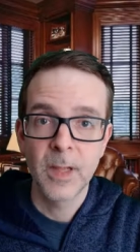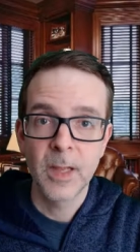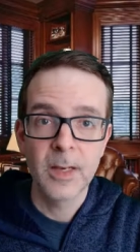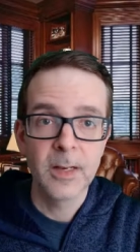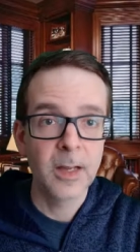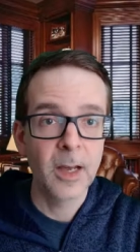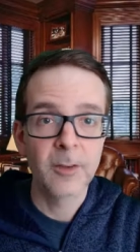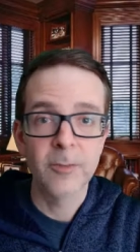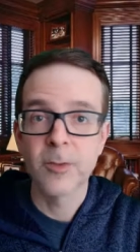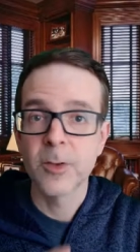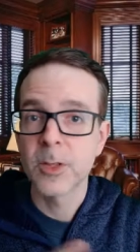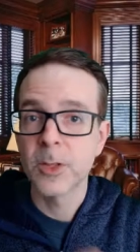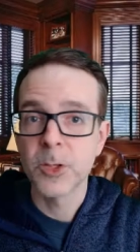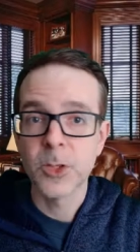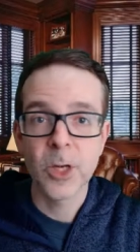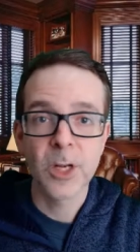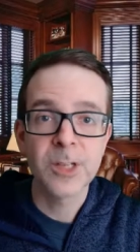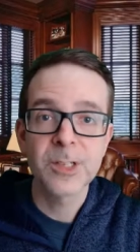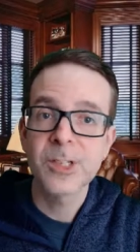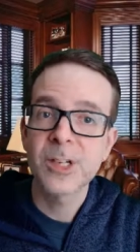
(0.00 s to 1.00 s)
Not for the
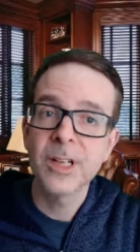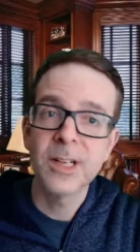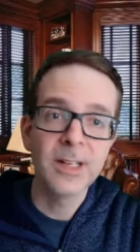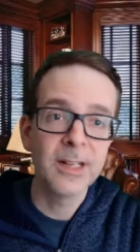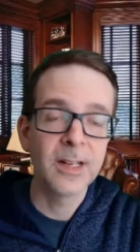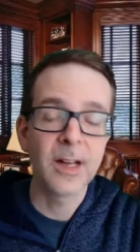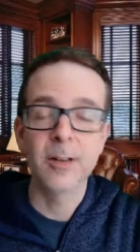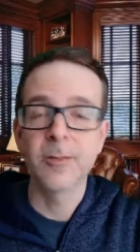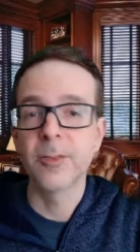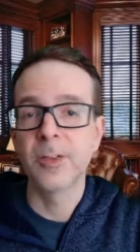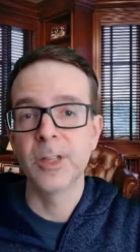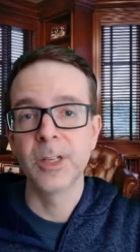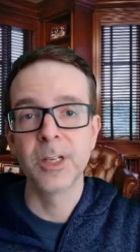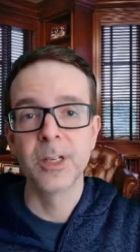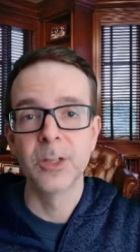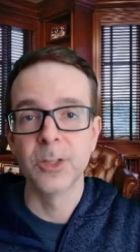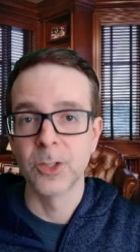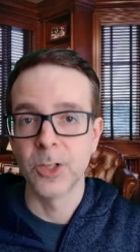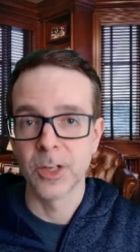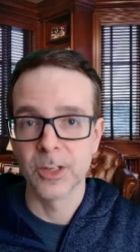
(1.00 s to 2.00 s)
just, not for the
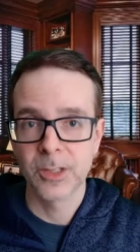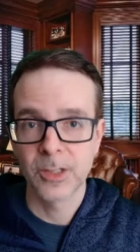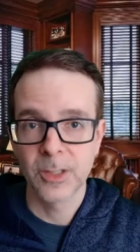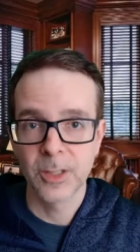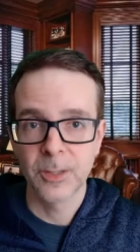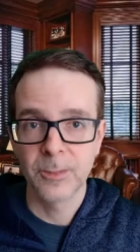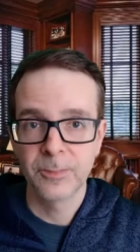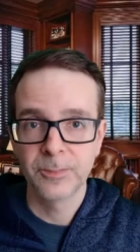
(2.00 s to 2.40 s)
unjust.